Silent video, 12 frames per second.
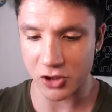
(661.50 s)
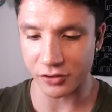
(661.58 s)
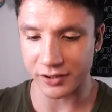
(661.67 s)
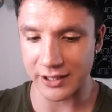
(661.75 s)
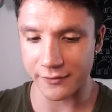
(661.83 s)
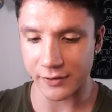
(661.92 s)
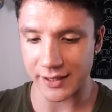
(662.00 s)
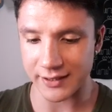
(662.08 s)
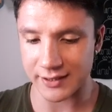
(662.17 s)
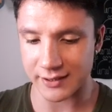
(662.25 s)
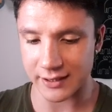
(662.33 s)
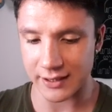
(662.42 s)
delivery and
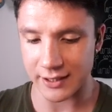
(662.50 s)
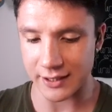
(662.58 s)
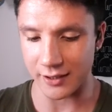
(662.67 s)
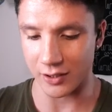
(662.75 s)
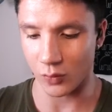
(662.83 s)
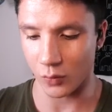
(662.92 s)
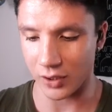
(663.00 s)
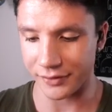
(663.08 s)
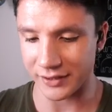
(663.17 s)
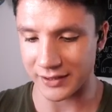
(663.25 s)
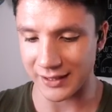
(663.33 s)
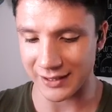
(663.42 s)
see what
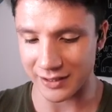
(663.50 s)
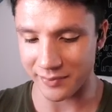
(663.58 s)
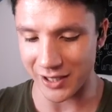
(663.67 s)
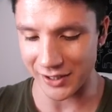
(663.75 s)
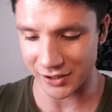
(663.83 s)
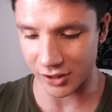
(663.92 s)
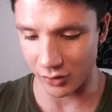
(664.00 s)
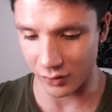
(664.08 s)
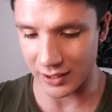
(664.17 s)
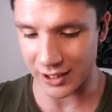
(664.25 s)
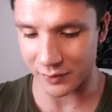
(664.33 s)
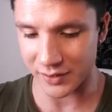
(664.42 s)
the deal is about. So,
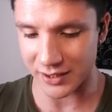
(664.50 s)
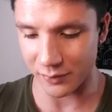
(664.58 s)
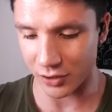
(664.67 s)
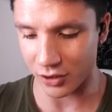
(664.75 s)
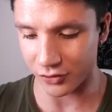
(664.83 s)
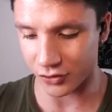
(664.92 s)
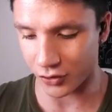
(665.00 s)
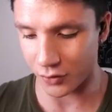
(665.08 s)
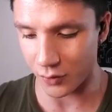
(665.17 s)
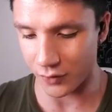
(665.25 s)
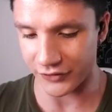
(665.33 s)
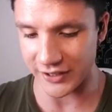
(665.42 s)
like we said, we got
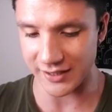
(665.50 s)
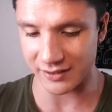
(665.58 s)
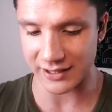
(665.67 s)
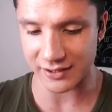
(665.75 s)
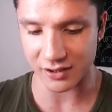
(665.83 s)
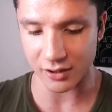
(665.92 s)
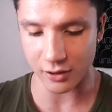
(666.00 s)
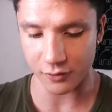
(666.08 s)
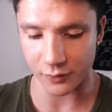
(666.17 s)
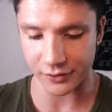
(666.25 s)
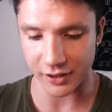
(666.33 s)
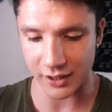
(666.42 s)
2 of these. Let's start
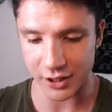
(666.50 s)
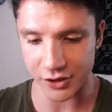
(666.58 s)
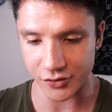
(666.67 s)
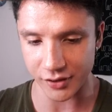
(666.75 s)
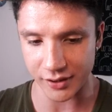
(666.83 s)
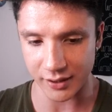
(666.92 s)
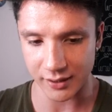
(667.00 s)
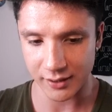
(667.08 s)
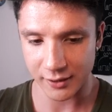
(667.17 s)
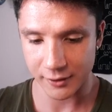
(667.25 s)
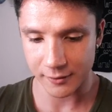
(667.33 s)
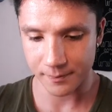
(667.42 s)
off with the 100
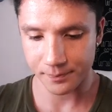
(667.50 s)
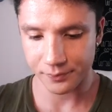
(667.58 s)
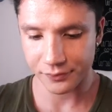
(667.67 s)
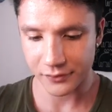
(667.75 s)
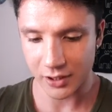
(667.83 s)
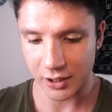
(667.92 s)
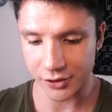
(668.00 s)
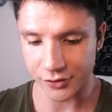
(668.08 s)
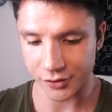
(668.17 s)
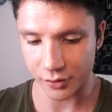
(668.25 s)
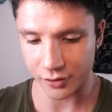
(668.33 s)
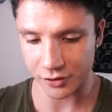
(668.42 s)

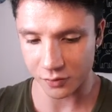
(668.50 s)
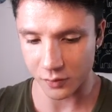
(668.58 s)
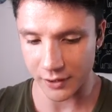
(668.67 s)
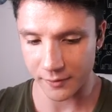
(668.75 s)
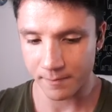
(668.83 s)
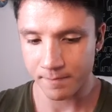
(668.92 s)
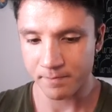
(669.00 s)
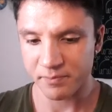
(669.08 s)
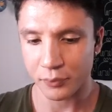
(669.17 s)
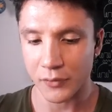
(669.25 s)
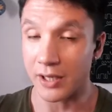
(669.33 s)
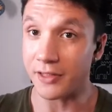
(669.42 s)
tokens one.
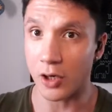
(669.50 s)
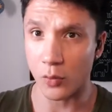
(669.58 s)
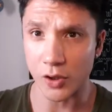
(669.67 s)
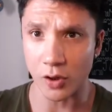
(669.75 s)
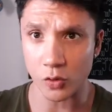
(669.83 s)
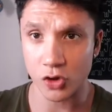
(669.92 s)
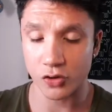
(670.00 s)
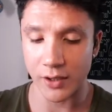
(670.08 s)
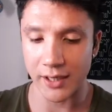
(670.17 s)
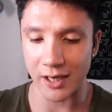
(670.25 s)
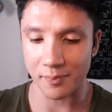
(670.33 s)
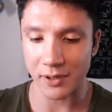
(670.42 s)
And there we go,
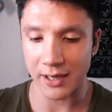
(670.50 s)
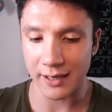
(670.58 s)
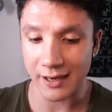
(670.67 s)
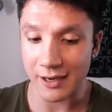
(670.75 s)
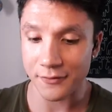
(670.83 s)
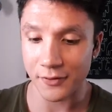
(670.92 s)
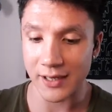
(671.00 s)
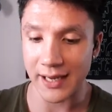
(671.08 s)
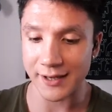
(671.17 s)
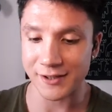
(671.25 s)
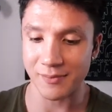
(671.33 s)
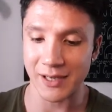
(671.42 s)
straight up. Ivory
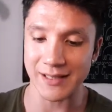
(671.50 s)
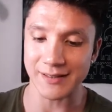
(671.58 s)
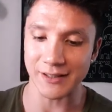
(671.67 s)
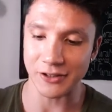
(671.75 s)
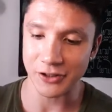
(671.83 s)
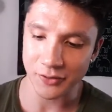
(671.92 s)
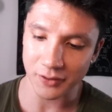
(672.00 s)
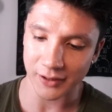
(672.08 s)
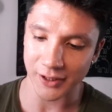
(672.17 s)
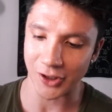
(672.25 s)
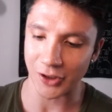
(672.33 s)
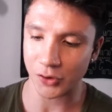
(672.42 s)
Atomizer,
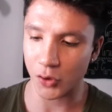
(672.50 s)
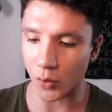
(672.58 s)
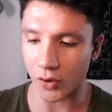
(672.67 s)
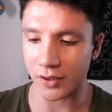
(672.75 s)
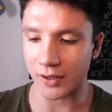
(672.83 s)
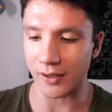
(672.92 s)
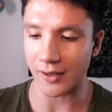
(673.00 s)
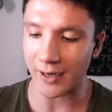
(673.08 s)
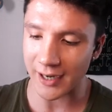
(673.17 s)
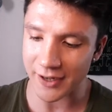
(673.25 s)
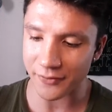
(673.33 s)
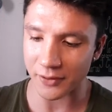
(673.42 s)
Nucleon, Quarker,
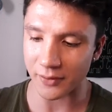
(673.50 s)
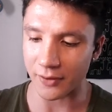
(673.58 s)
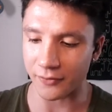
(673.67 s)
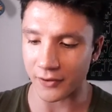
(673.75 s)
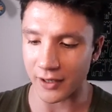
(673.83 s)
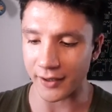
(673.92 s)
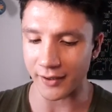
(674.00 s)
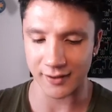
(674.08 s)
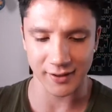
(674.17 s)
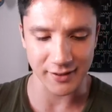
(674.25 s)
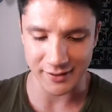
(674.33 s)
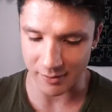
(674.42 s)
Ivory Ravana.
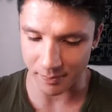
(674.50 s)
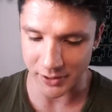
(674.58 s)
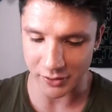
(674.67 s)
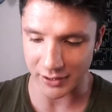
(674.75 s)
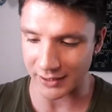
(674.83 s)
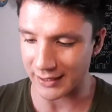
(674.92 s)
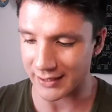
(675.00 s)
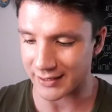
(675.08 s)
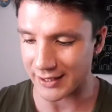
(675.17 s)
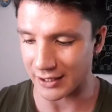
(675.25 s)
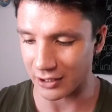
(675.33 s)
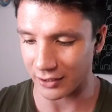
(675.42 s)
Oh, it's a beauty. Let's
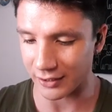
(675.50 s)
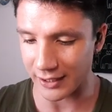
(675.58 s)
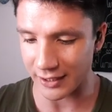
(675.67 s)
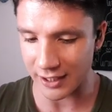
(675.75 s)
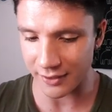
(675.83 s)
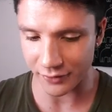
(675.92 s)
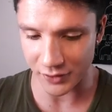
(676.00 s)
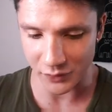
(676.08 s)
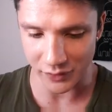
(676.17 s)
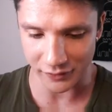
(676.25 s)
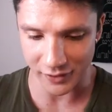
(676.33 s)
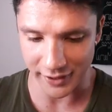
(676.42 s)
take a look at that Ivory
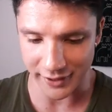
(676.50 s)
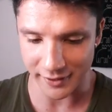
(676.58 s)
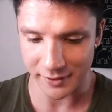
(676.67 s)
Ravana.